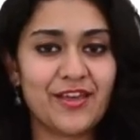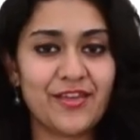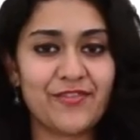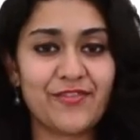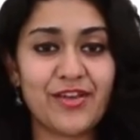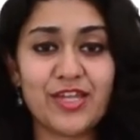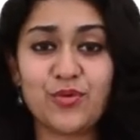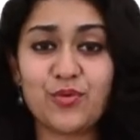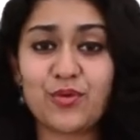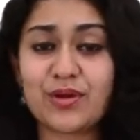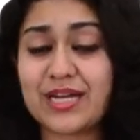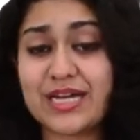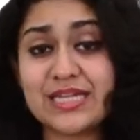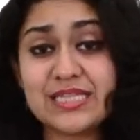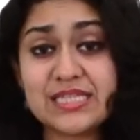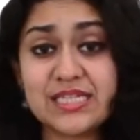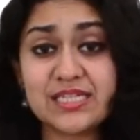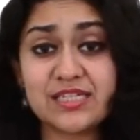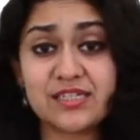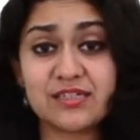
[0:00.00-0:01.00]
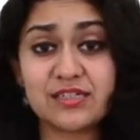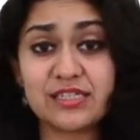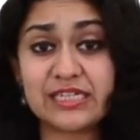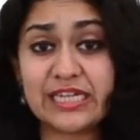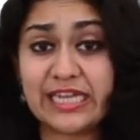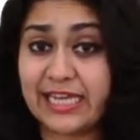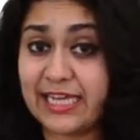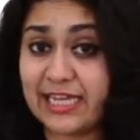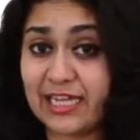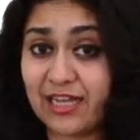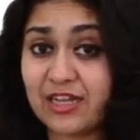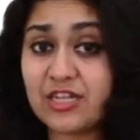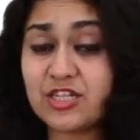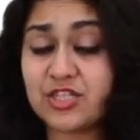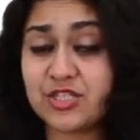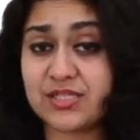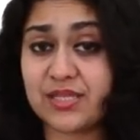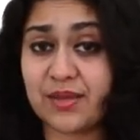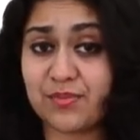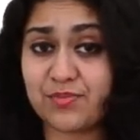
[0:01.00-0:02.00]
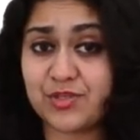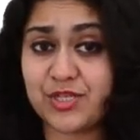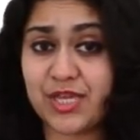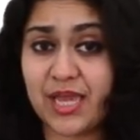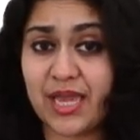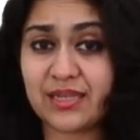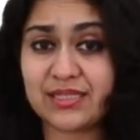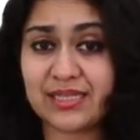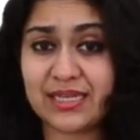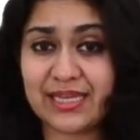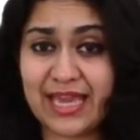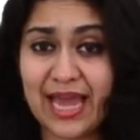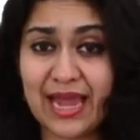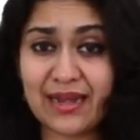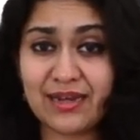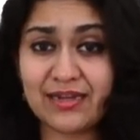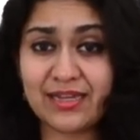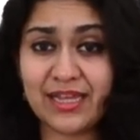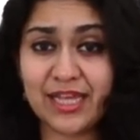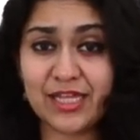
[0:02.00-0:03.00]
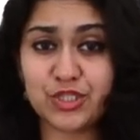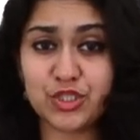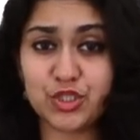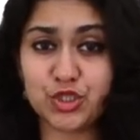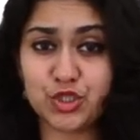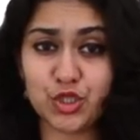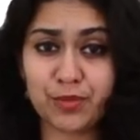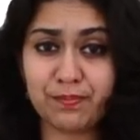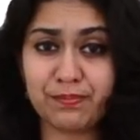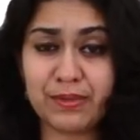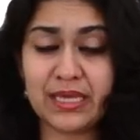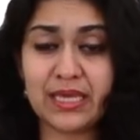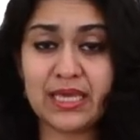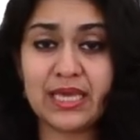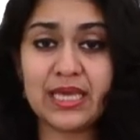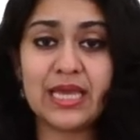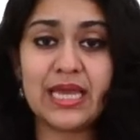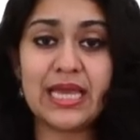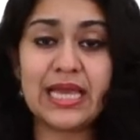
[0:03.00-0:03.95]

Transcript: When you consider English subject, the candidate should be